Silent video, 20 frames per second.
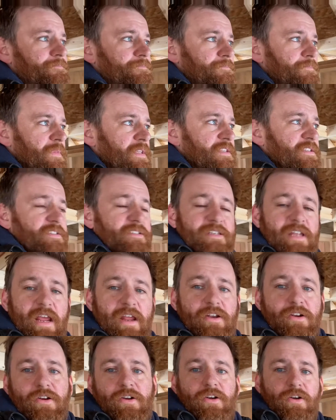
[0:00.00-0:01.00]

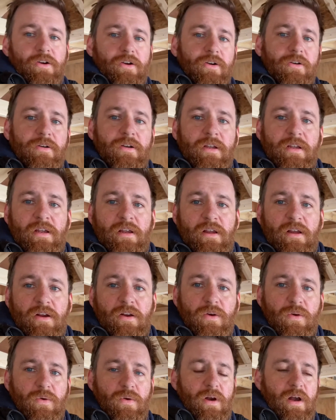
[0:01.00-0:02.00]
standard or
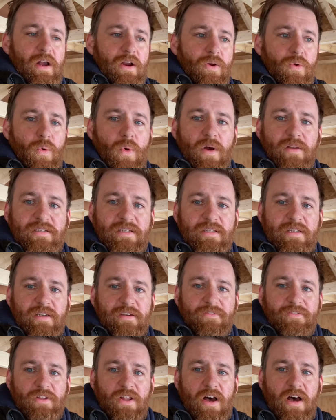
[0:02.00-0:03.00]
quantity
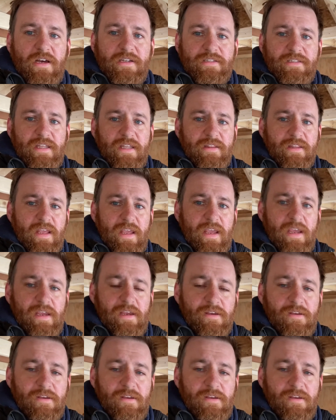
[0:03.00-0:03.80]
of loss that they